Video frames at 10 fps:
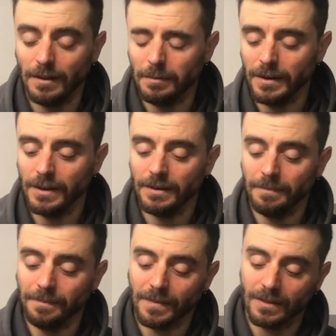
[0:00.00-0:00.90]

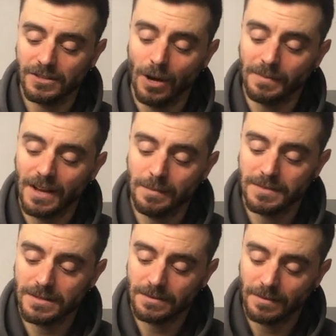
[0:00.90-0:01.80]
but
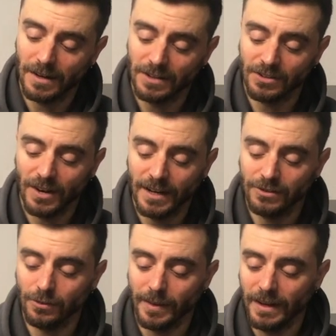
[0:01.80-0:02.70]
sometimes I try
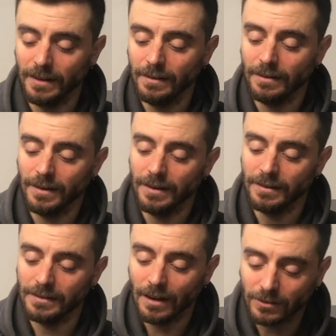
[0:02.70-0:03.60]
to make
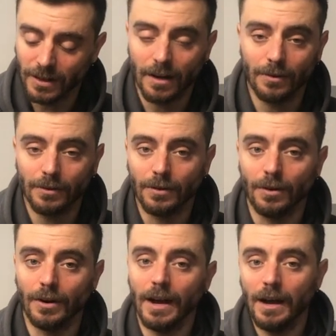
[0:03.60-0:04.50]
down
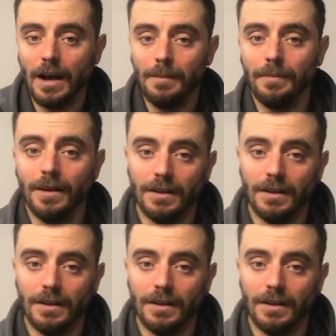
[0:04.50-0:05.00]
or up.